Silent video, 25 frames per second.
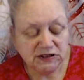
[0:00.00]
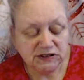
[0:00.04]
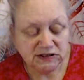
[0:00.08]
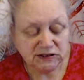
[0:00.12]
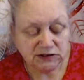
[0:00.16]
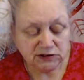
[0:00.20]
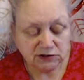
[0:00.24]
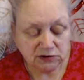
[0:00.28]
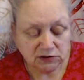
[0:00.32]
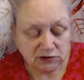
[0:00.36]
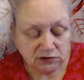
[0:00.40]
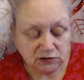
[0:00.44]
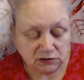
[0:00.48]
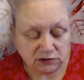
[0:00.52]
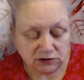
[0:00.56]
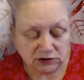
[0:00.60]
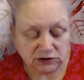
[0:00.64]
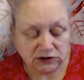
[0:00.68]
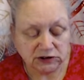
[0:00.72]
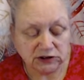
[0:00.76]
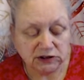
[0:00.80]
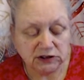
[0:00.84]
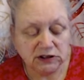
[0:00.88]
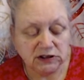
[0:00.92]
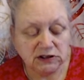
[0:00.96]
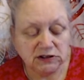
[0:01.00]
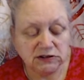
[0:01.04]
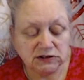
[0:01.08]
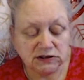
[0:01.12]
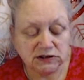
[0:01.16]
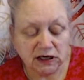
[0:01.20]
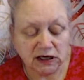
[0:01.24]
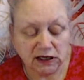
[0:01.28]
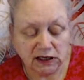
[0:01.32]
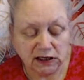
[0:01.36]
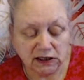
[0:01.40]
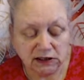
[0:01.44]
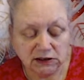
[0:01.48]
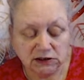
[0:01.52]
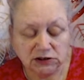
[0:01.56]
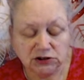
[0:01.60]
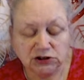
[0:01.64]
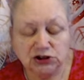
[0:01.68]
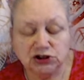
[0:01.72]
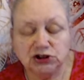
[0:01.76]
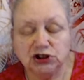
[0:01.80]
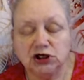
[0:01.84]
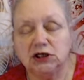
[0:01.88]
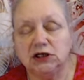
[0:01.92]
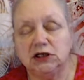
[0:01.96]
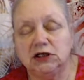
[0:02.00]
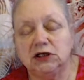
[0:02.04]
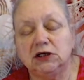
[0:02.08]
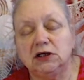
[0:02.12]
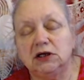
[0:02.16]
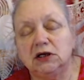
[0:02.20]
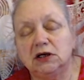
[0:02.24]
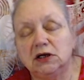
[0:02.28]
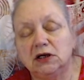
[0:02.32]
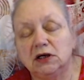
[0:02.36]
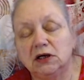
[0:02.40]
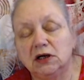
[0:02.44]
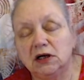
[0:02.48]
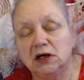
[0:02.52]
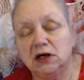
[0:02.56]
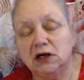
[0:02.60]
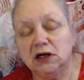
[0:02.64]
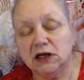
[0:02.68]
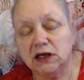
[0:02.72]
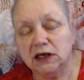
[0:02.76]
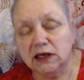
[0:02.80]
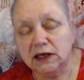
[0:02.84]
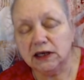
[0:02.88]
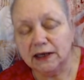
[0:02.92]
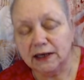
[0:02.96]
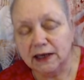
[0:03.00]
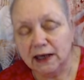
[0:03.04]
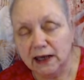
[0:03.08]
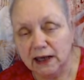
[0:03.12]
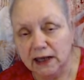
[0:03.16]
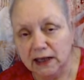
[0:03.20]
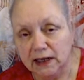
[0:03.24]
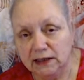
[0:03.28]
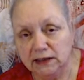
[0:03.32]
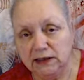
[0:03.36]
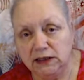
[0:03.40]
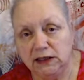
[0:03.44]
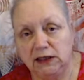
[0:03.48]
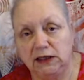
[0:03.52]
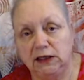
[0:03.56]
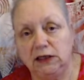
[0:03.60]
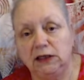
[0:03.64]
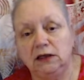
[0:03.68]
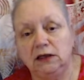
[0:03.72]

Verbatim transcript: not. He's actually a canny